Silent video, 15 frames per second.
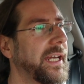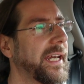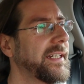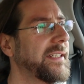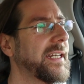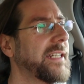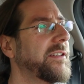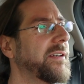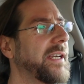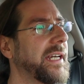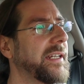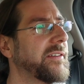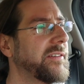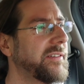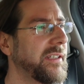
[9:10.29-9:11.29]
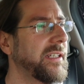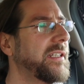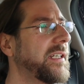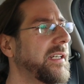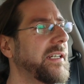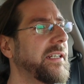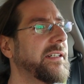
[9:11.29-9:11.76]
and then you get seat
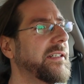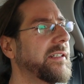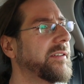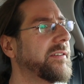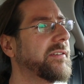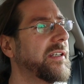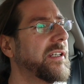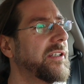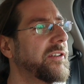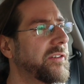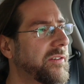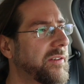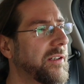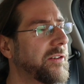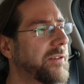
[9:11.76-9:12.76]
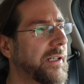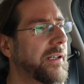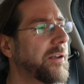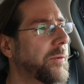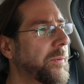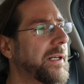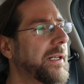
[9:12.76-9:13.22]
heaters,
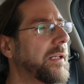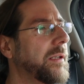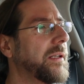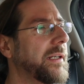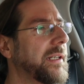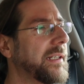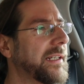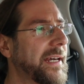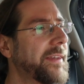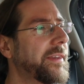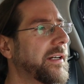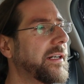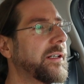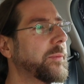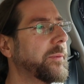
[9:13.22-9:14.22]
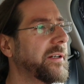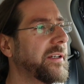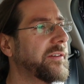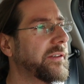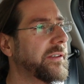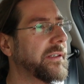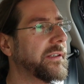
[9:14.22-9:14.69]
steering wheel in leather
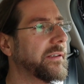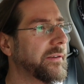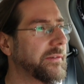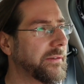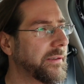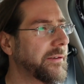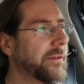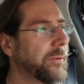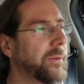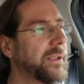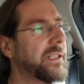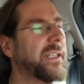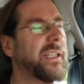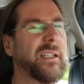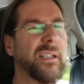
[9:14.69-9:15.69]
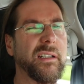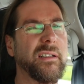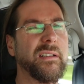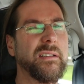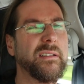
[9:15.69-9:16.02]
with a steering wheel heater.